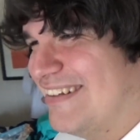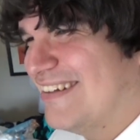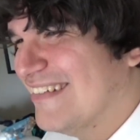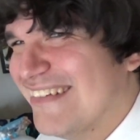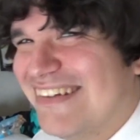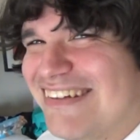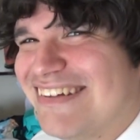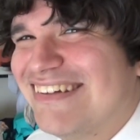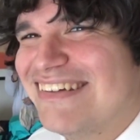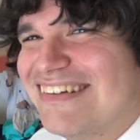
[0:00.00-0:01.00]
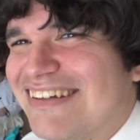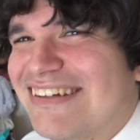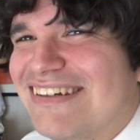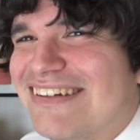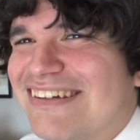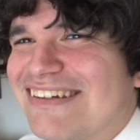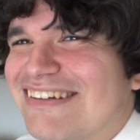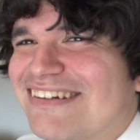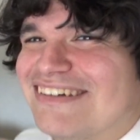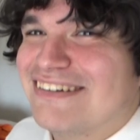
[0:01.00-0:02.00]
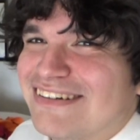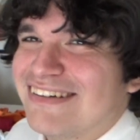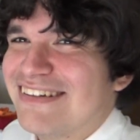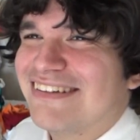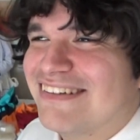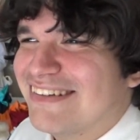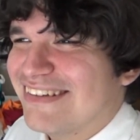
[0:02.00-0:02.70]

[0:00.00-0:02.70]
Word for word: Can can ooh get pregante?